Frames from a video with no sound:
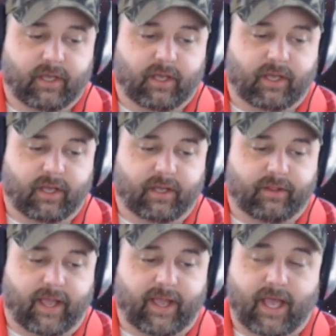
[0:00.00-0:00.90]

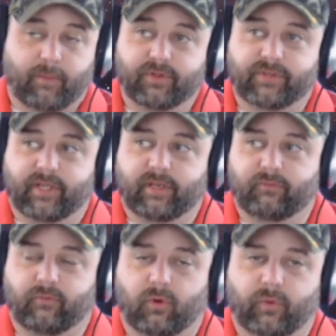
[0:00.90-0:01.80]
That happens
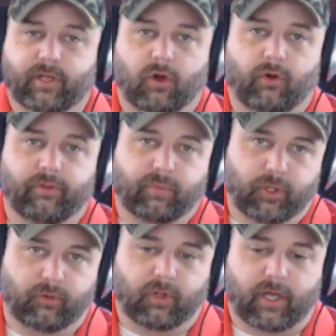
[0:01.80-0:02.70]
in what we call the
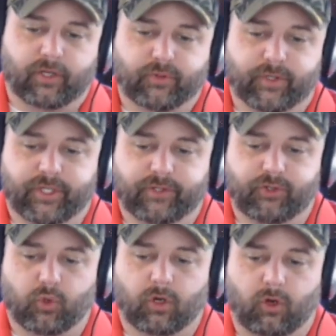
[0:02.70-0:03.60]
Blue Lodge, which is
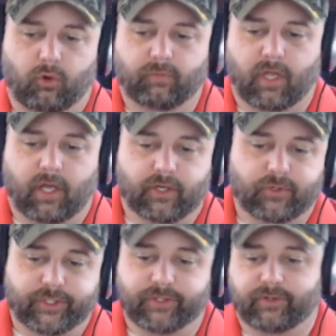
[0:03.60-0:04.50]
your home lodge,
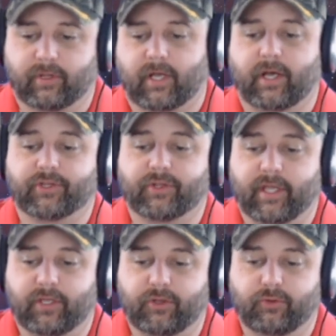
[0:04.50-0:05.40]
which is the lodge
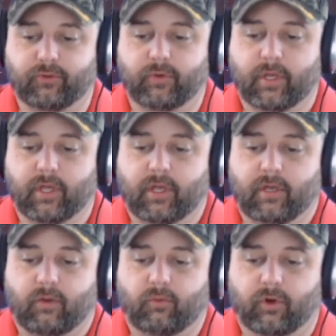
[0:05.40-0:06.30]
that you
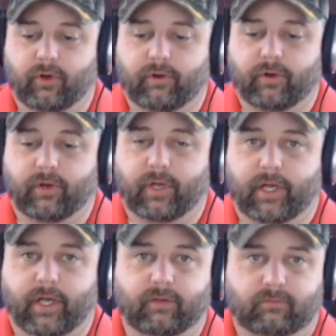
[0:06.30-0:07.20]
were
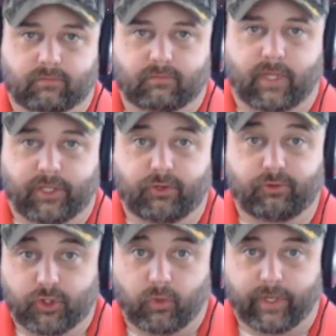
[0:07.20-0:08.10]
that you
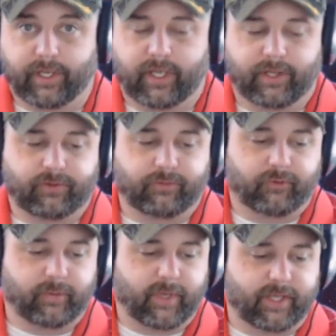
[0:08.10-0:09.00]
joined as a
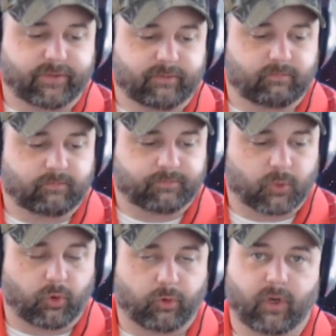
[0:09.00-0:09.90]
Freemason,
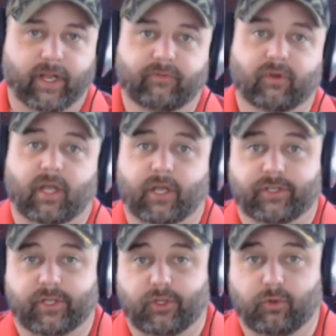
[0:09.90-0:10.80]
or whatever lodge
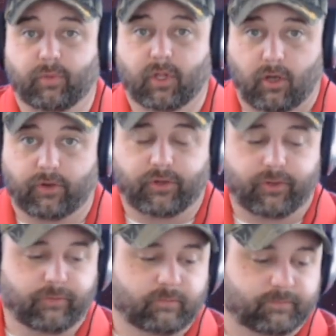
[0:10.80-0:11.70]
that you belong to.